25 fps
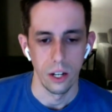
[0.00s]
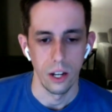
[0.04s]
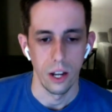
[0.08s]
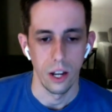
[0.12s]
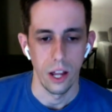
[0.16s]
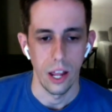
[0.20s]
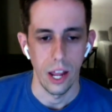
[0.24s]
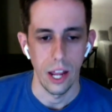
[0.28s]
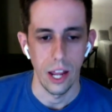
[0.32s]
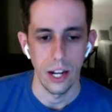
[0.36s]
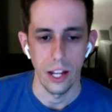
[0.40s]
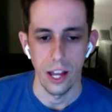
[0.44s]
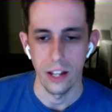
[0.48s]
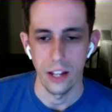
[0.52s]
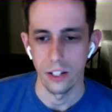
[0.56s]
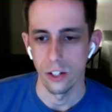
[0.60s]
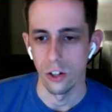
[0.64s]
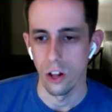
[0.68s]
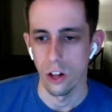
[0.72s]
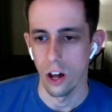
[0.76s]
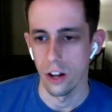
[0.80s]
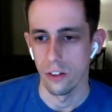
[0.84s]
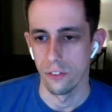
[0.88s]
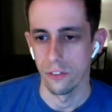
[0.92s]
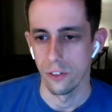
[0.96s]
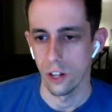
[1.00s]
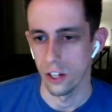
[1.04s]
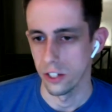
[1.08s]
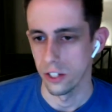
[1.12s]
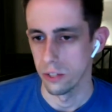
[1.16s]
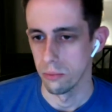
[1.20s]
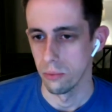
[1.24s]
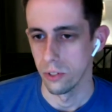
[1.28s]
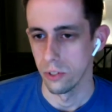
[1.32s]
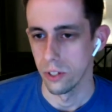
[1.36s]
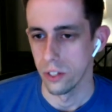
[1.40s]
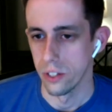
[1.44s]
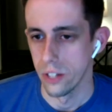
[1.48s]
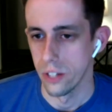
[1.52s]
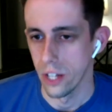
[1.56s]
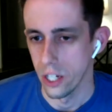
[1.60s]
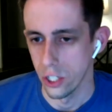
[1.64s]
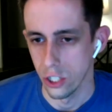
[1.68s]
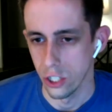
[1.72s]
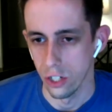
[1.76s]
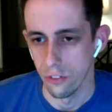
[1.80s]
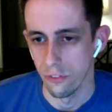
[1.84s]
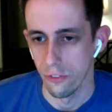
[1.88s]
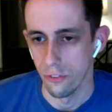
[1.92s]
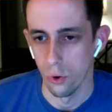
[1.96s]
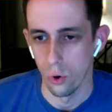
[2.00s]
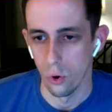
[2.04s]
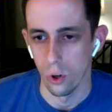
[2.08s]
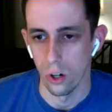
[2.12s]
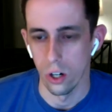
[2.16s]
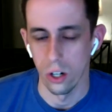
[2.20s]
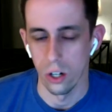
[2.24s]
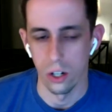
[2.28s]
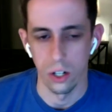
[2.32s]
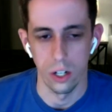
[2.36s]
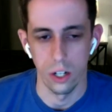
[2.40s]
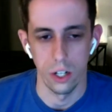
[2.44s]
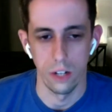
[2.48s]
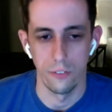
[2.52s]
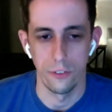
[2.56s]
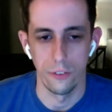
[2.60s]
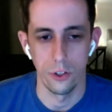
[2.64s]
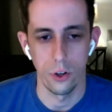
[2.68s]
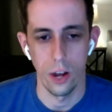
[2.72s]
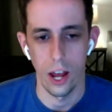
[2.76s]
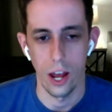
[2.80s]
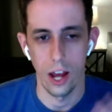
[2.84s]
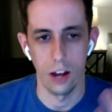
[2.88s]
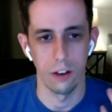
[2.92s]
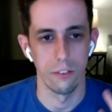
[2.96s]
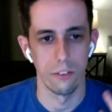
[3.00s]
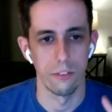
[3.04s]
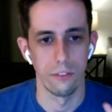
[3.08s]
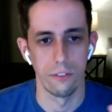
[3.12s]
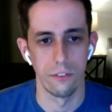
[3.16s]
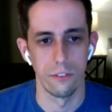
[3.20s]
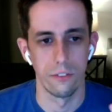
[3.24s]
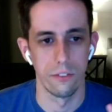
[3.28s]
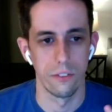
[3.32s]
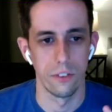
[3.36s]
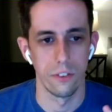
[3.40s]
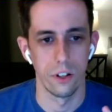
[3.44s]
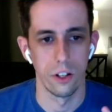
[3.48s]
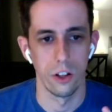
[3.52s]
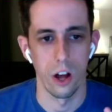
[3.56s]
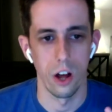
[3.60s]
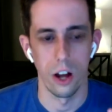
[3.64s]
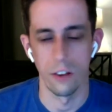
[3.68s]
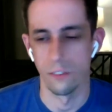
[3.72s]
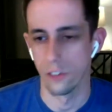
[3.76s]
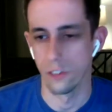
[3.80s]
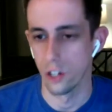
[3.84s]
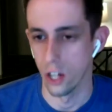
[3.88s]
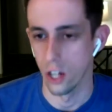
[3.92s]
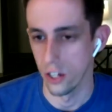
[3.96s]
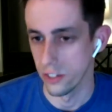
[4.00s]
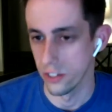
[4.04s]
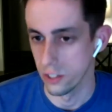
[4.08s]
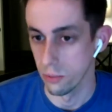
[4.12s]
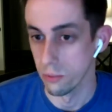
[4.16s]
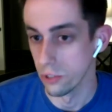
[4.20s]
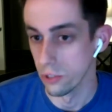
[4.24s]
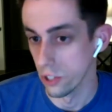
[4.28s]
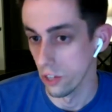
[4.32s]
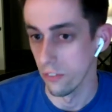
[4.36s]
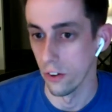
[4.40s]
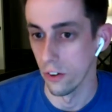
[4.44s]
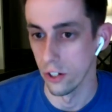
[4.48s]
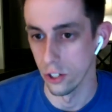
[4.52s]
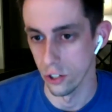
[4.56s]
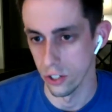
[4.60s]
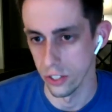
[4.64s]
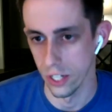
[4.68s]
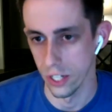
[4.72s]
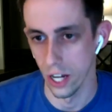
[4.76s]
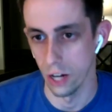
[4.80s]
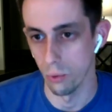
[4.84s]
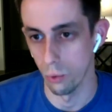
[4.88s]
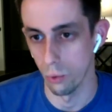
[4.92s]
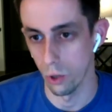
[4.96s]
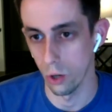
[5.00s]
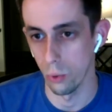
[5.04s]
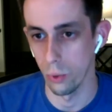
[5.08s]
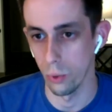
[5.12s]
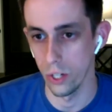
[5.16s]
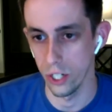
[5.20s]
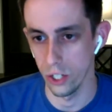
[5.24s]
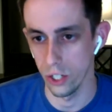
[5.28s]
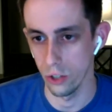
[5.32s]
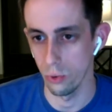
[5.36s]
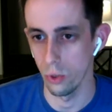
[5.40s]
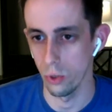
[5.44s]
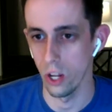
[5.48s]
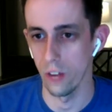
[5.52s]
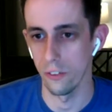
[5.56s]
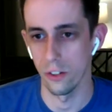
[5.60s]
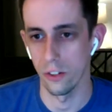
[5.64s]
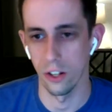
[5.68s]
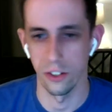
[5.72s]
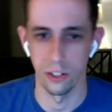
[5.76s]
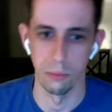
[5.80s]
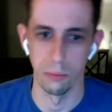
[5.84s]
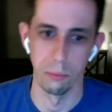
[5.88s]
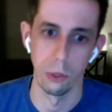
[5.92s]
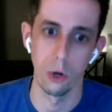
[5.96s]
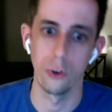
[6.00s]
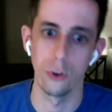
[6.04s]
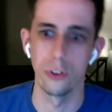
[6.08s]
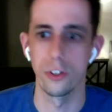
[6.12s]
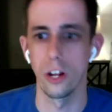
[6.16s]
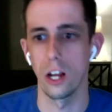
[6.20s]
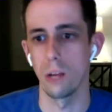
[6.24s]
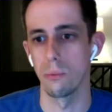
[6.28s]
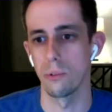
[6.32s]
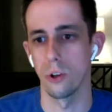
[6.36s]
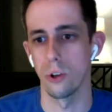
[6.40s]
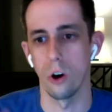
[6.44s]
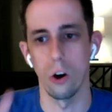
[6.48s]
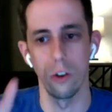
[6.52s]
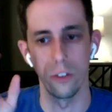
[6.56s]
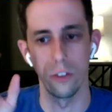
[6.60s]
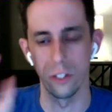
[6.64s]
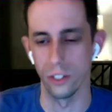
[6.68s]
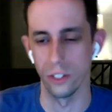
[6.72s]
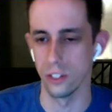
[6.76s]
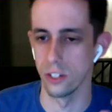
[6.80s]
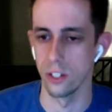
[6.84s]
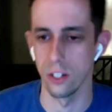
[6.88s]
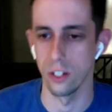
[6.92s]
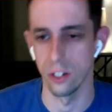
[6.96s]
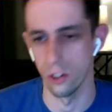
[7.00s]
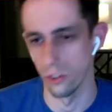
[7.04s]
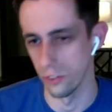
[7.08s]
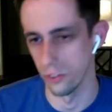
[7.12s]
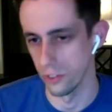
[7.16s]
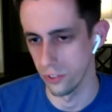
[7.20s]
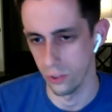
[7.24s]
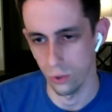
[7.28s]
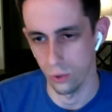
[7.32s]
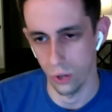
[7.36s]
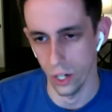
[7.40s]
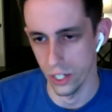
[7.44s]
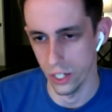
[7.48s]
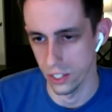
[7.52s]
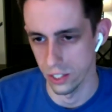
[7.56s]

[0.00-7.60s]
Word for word: And it has a lot of customization for if you have a lot of custom stuff on your site, where we have custom post types, all these, you know, crazy